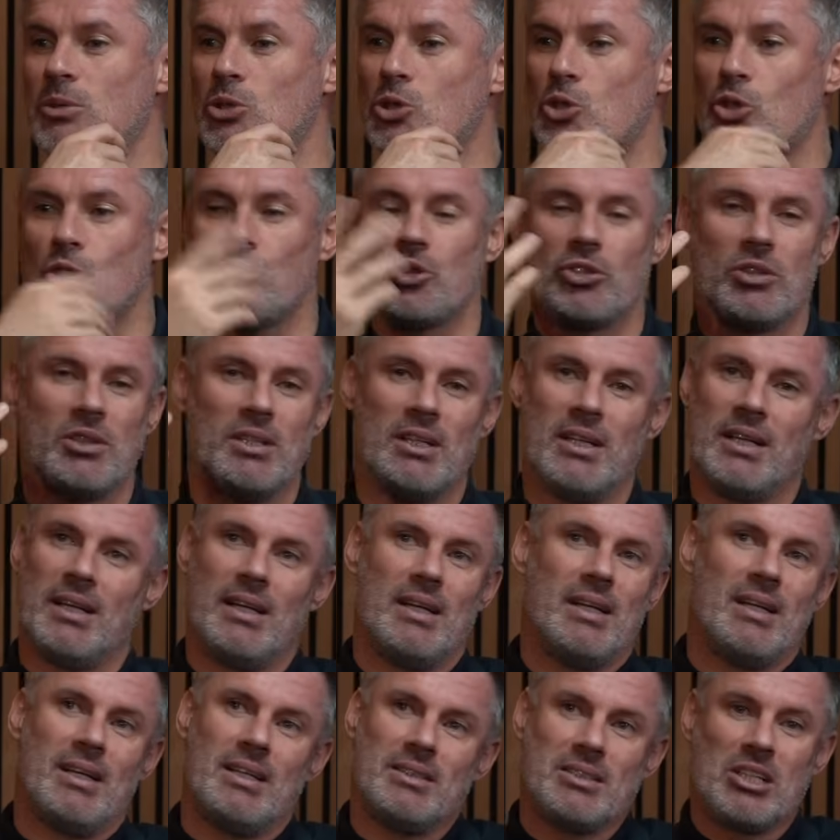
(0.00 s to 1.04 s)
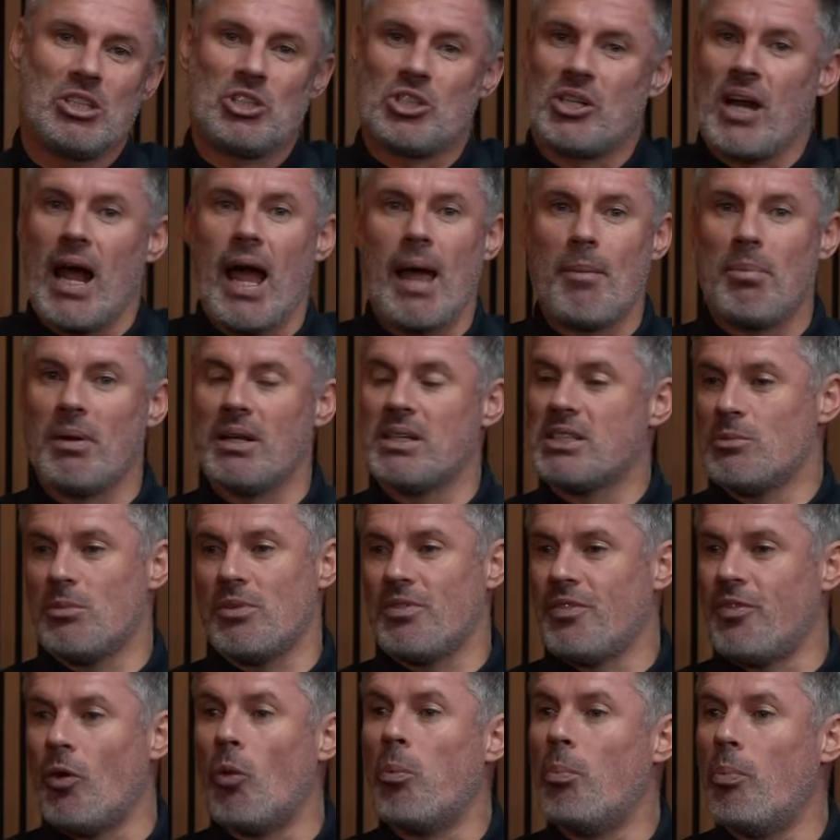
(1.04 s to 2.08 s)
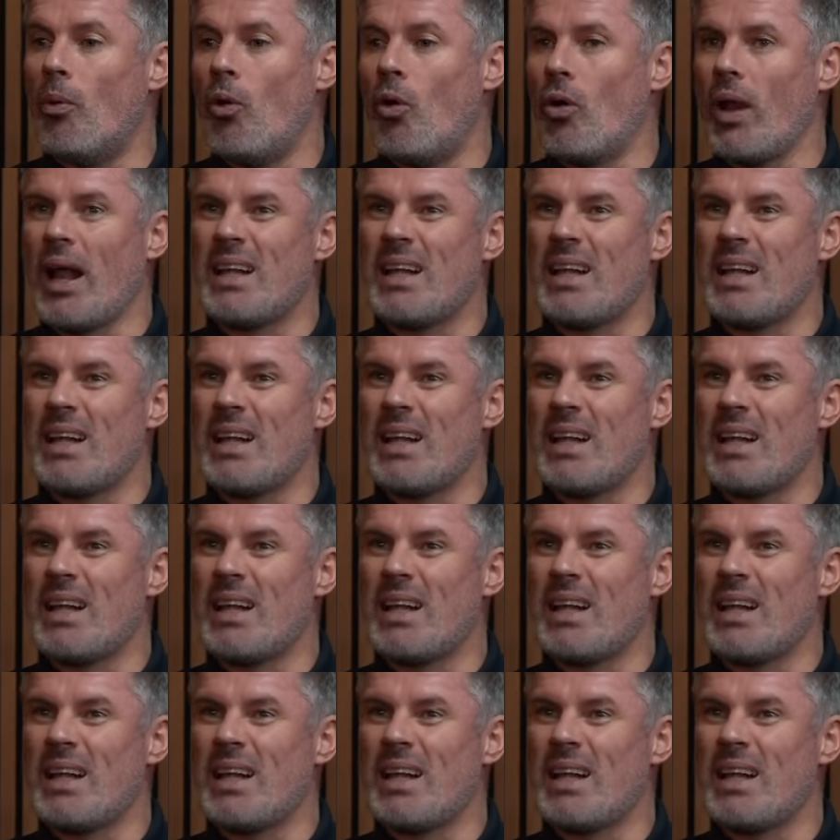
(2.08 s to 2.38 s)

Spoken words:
It's the tribalism of football.